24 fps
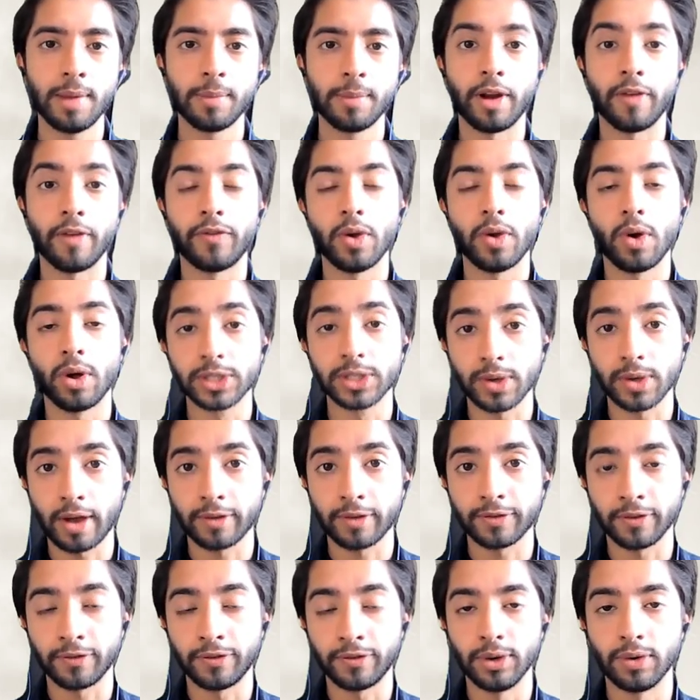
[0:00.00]
But if you also
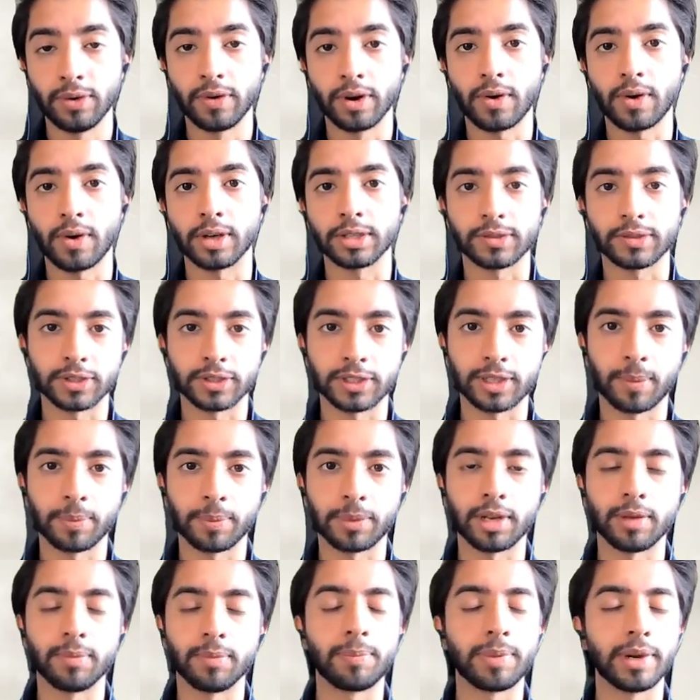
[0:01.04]
have a few requests for
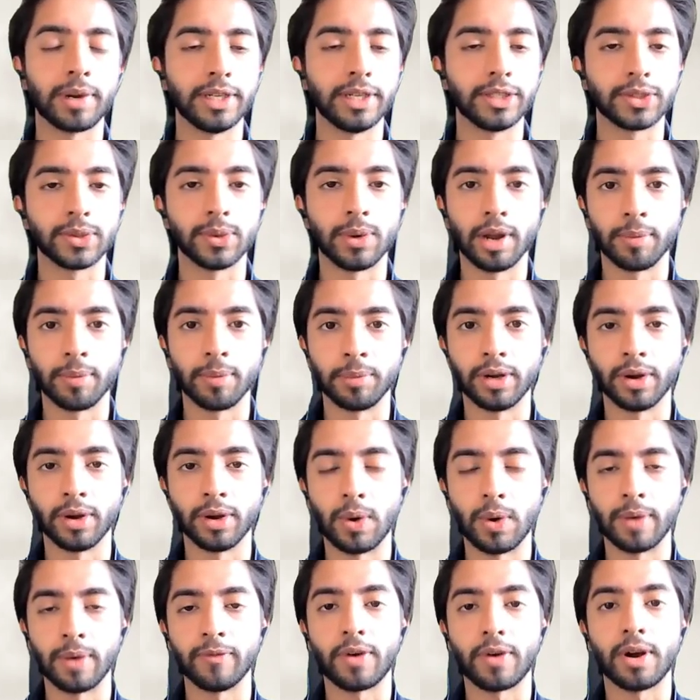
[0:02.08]
something, please do let me
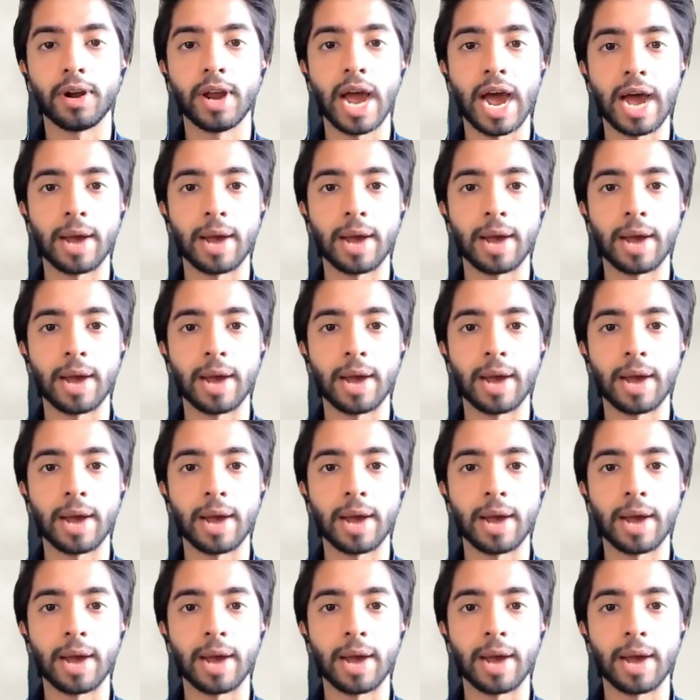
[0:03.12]
know. I'm very